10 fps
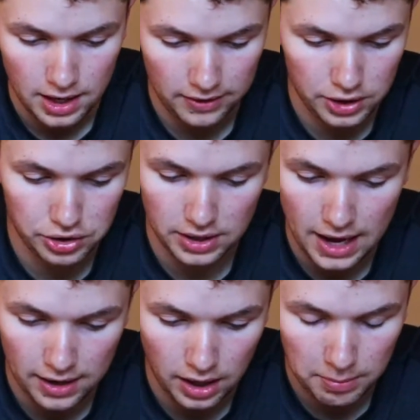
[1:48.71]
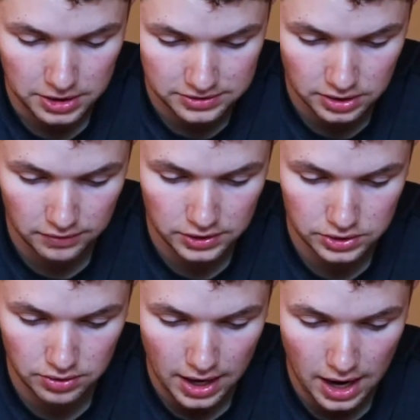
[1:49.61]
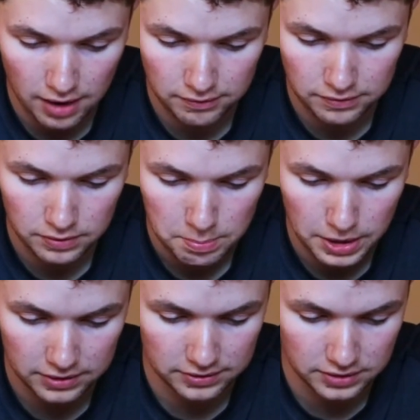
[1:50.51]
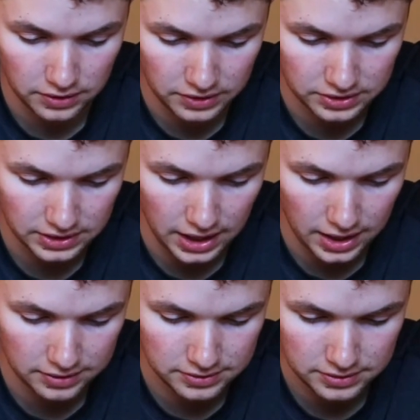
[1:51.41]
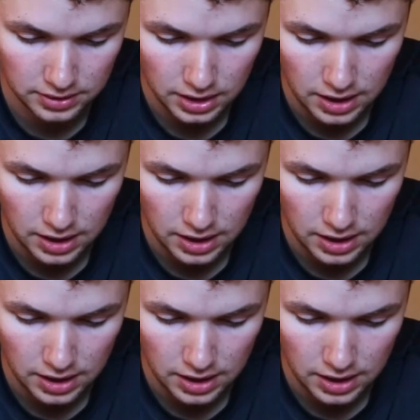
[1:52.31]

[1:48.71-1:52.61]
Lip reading: And then you can add how many servings you have, pick the serving size.